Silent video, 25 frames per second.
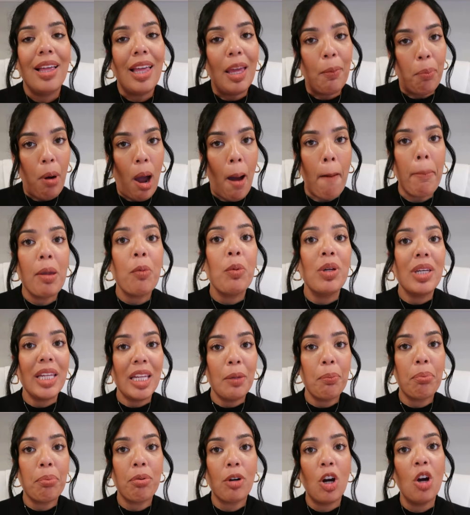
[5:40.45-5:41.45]
it probably would
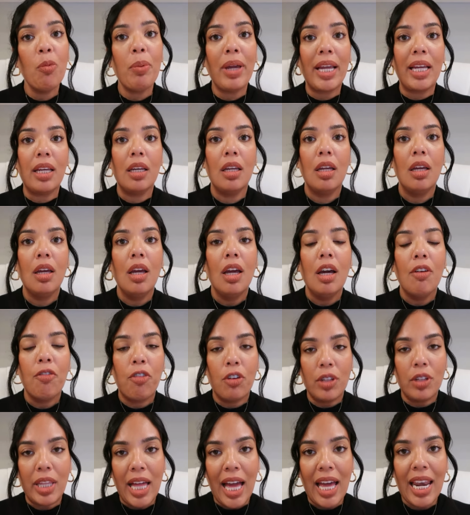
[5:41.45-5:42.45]
need probate
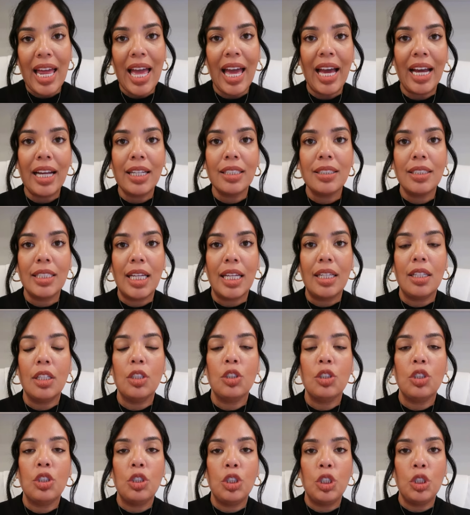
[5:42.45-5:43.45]
for that asset
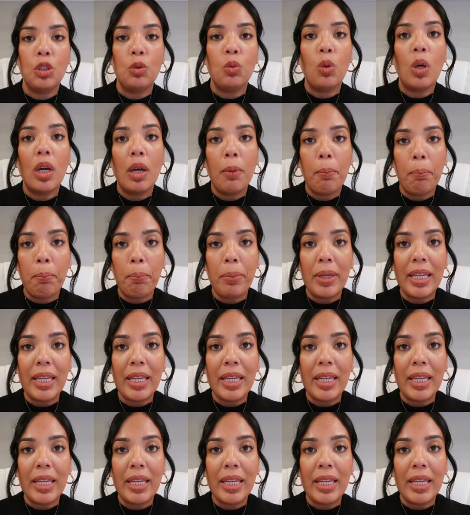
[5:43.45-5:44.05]
to